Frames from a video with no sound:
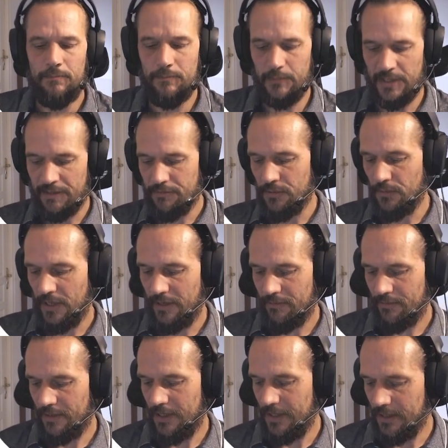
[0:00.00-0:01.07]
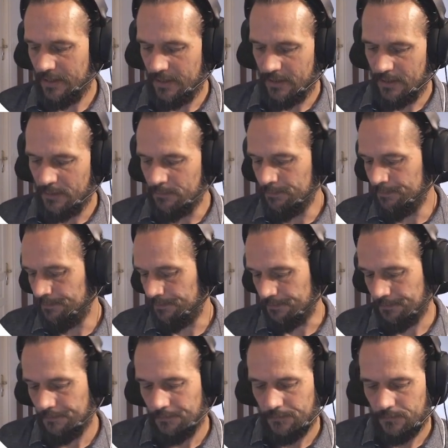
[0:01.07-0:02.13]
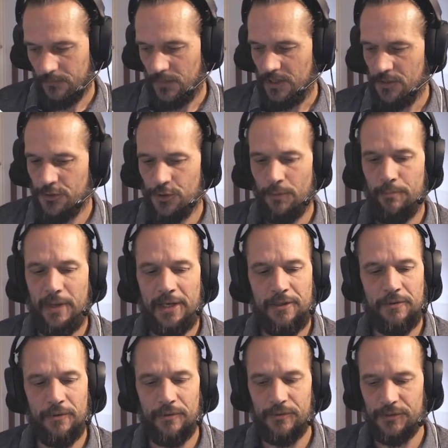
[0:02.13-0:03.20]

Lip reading: if you have like some menu